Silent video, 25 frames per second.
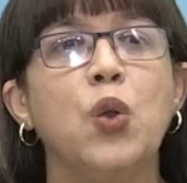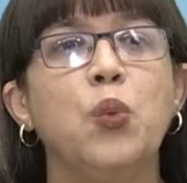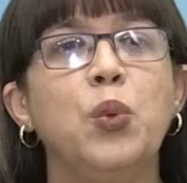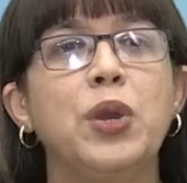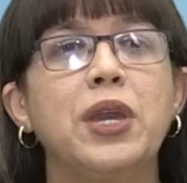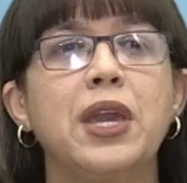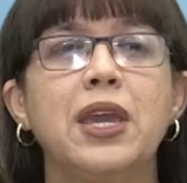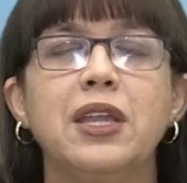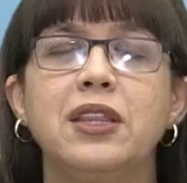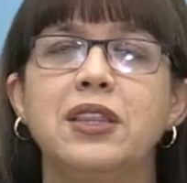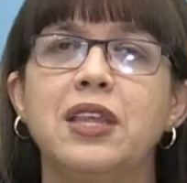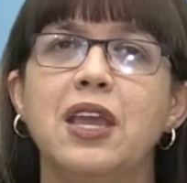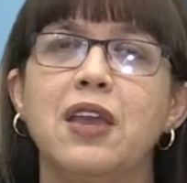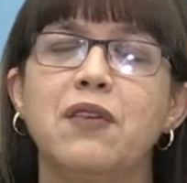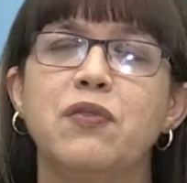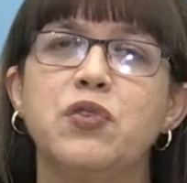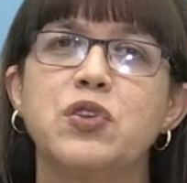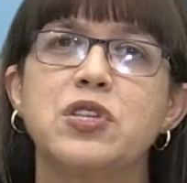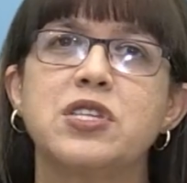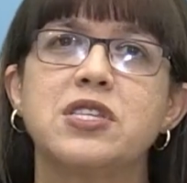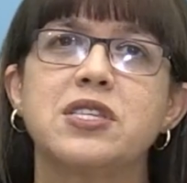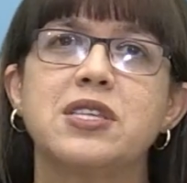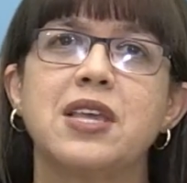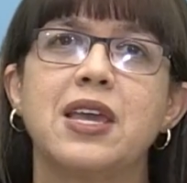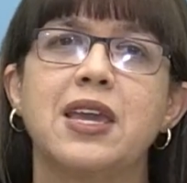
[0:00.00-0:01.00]
We can
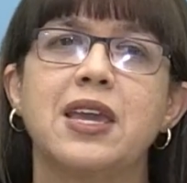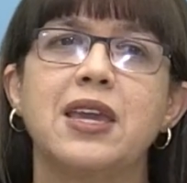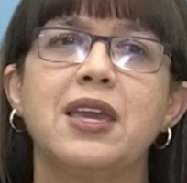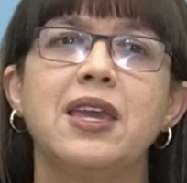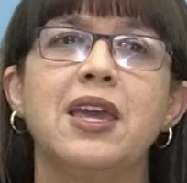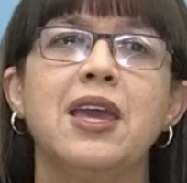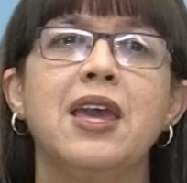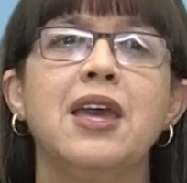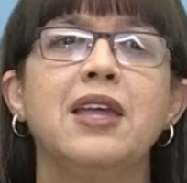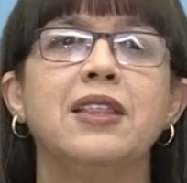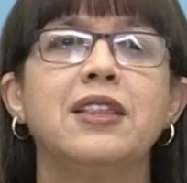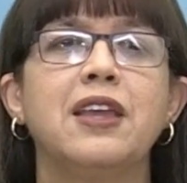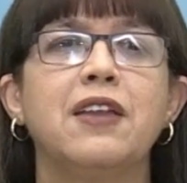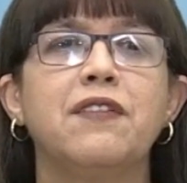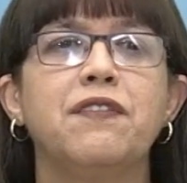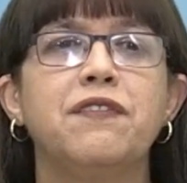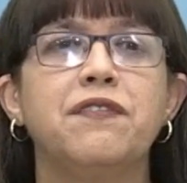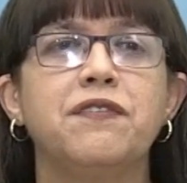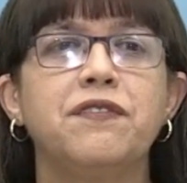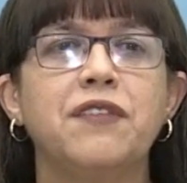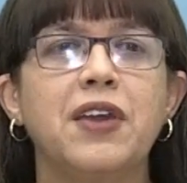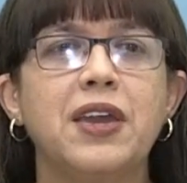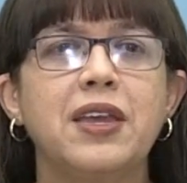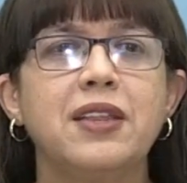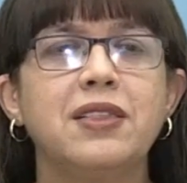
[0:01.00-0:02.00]
therefore say that
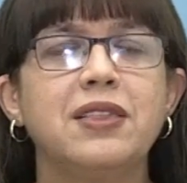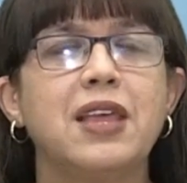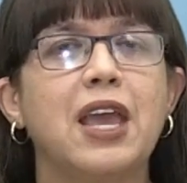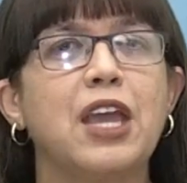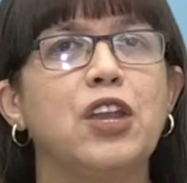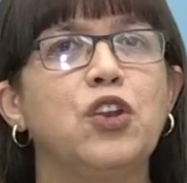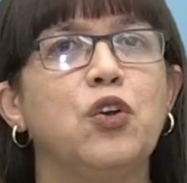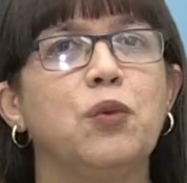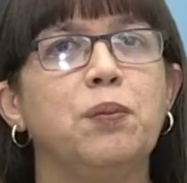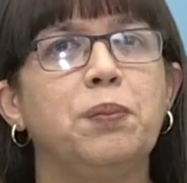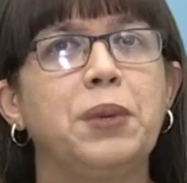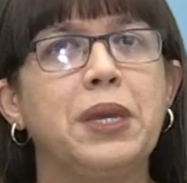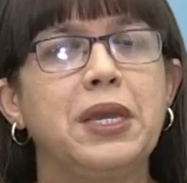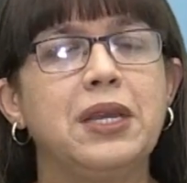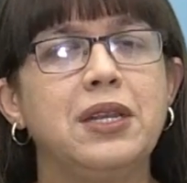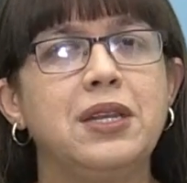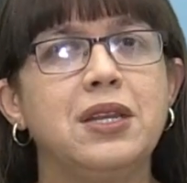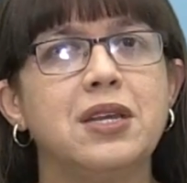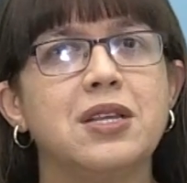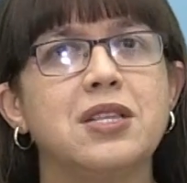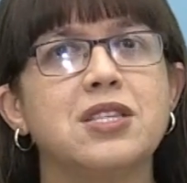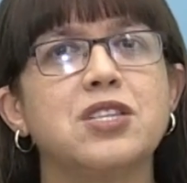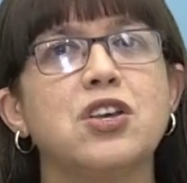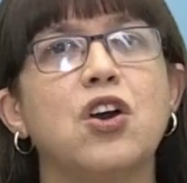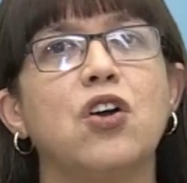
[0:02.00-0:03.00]
faith and
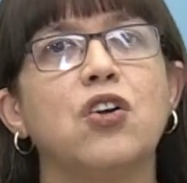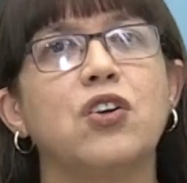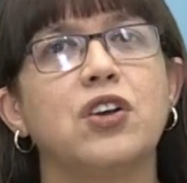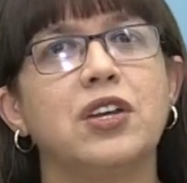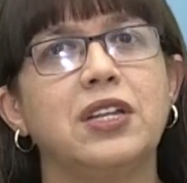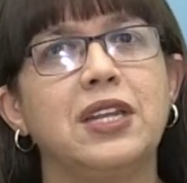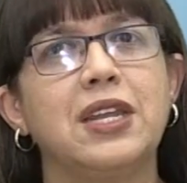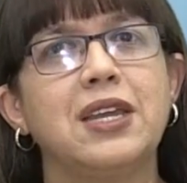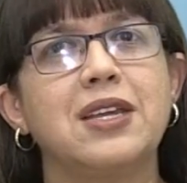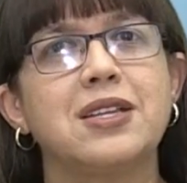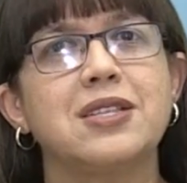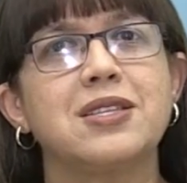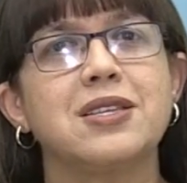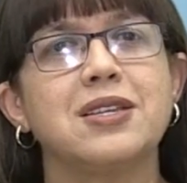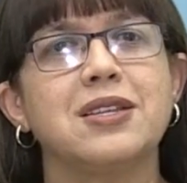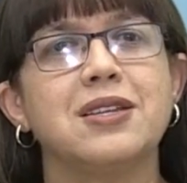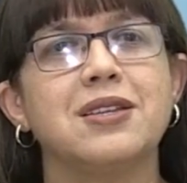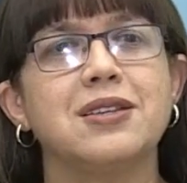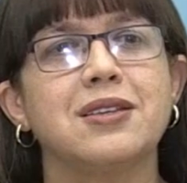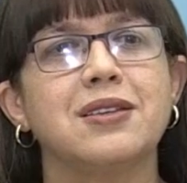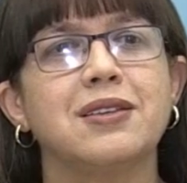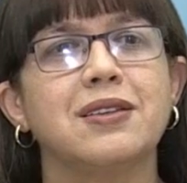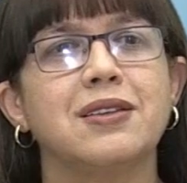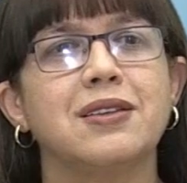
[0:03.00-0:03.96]
obedience are connected.